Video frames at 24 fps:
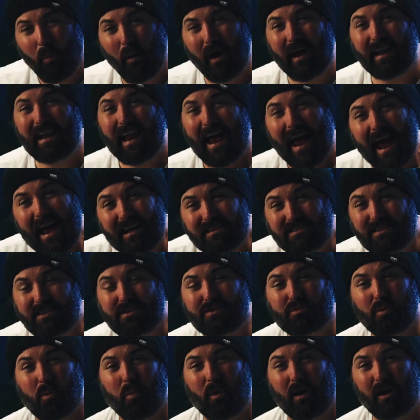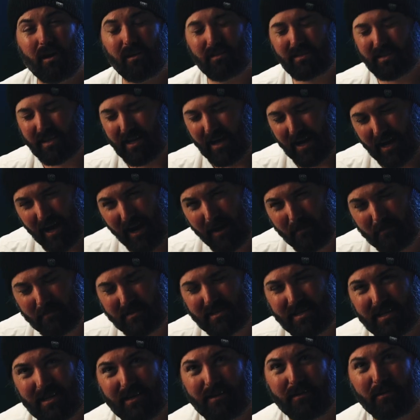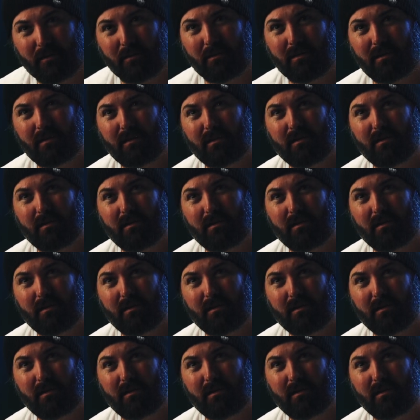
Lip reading: What has this world come to?